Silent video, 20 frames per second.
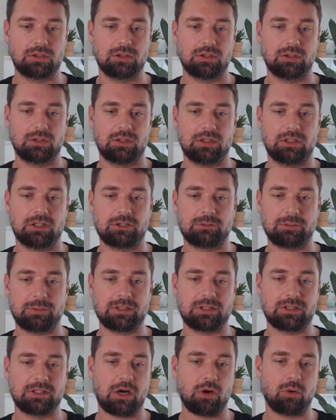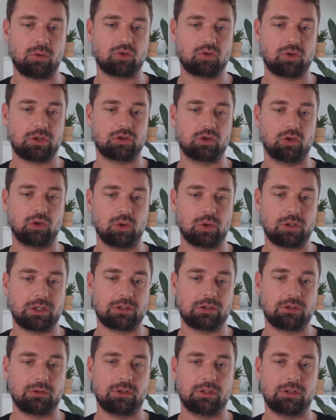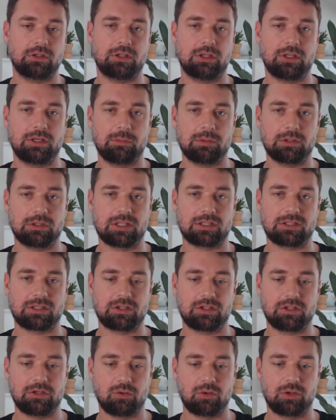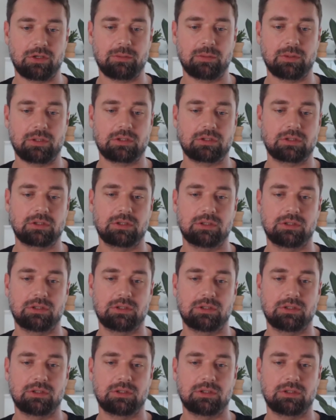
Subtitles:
especially now we try to look at the image like this hero image.